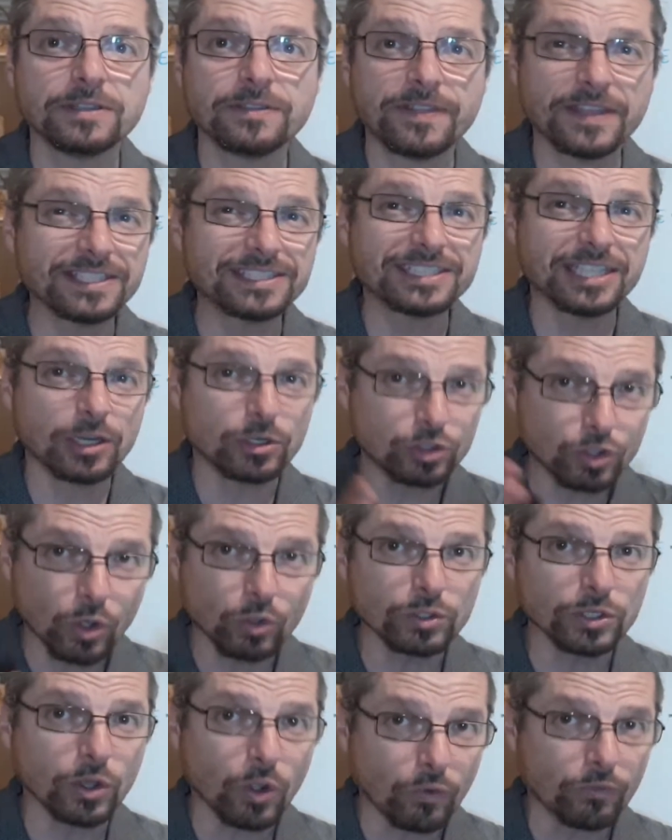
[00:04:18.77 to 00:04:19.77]
Things get
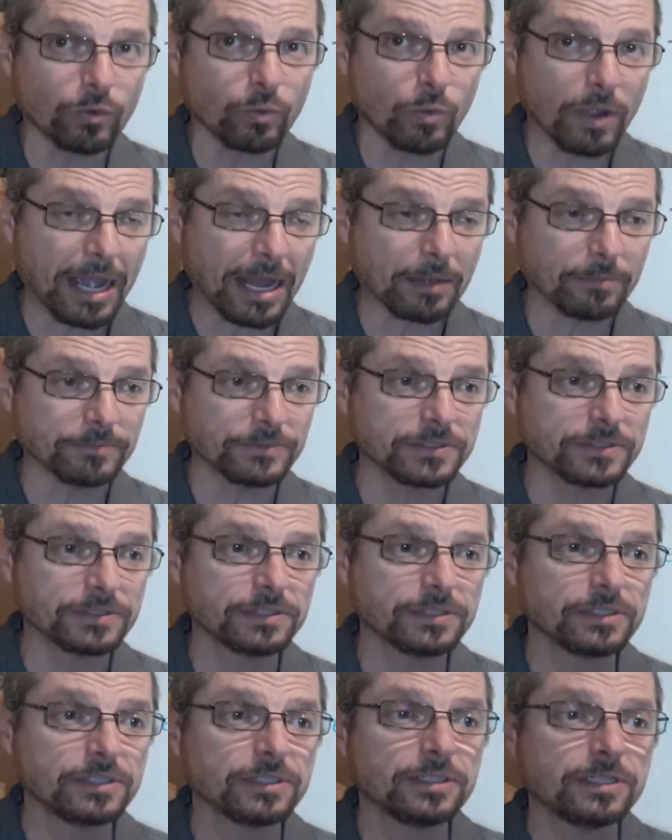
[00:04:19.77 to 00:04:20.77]
totally overwhelmed.
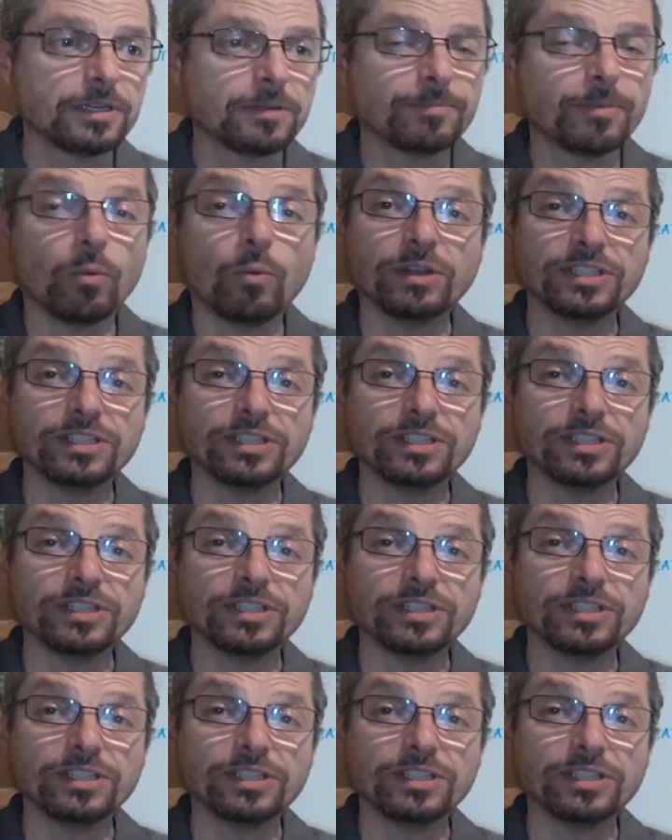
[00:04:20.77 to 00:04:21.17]
But